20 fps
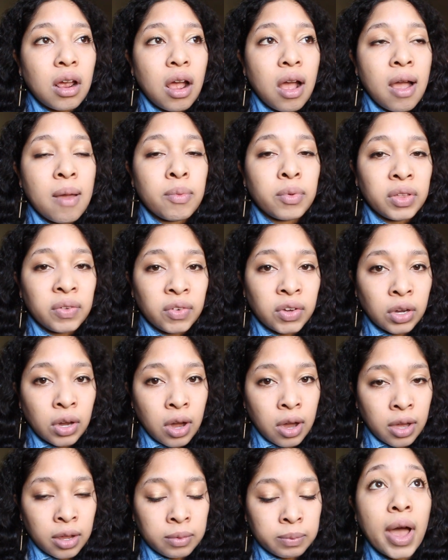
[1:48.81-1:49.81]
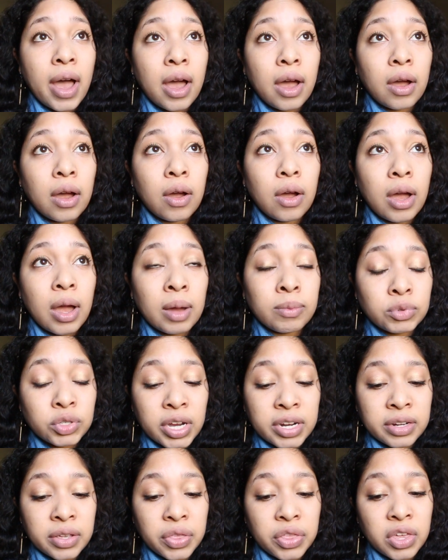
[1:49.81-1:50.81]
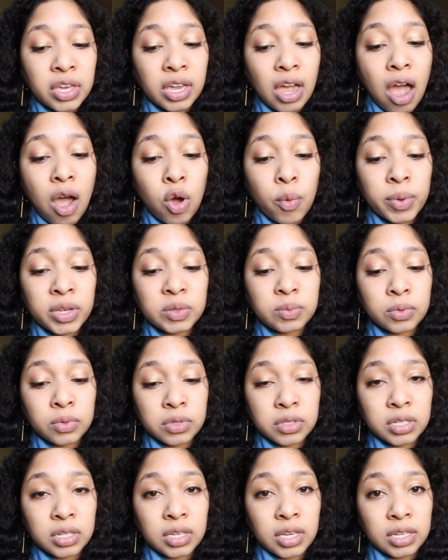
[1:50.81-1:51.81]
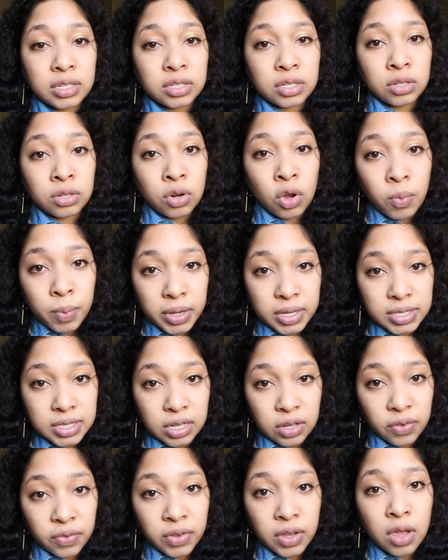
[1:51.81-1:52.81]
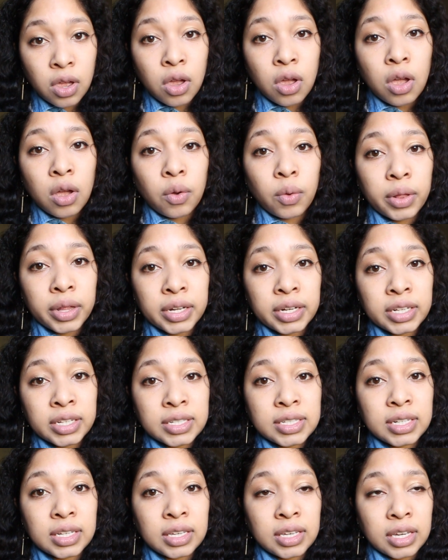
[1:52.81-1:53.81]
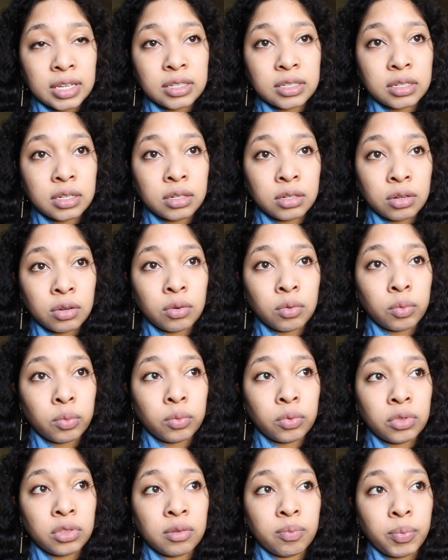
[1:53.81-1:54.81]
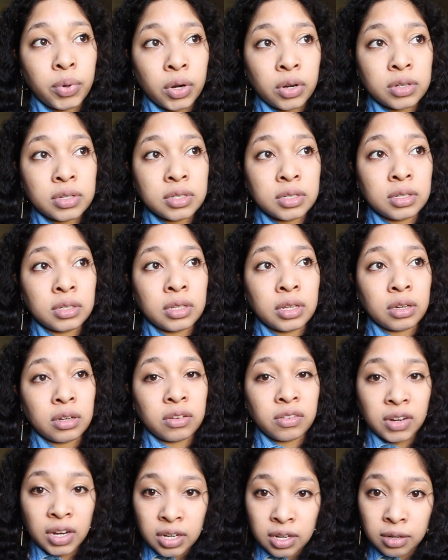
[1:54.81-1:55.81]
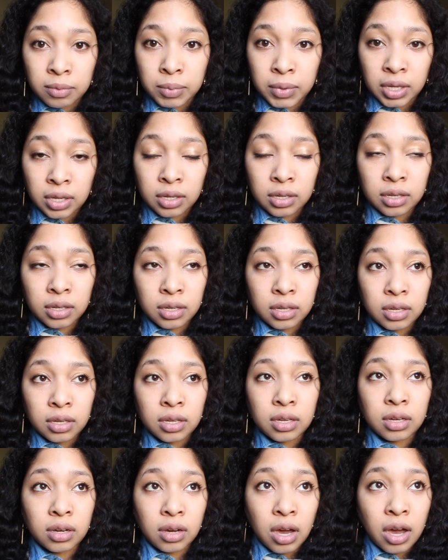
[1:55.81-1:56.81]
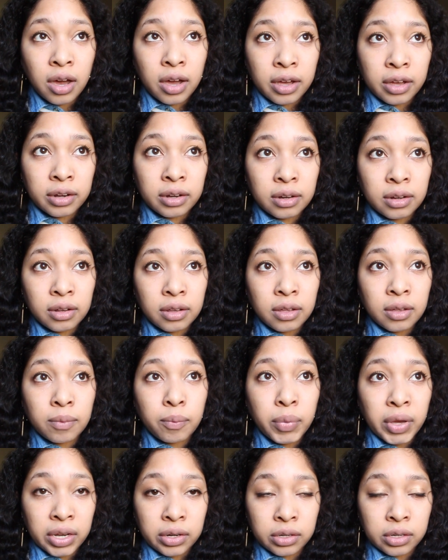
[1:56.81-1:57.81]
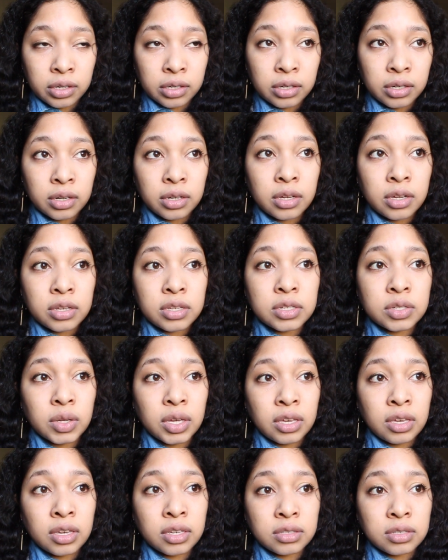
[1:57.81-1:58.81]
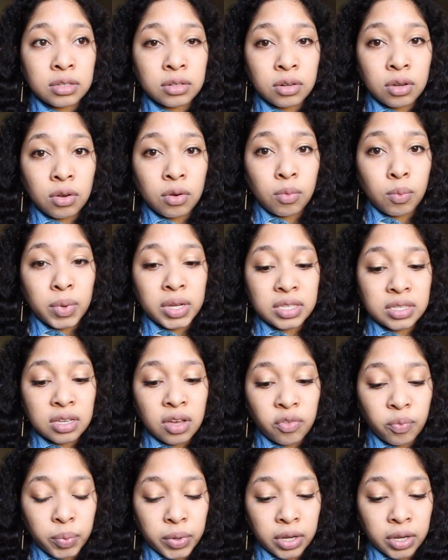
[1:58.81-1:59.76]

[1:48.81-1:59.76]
I believe in God. I'm trying to think, how am I supposed to get to know myself? Well, I need to get to know the person that created me, God, better, so I can get to know myself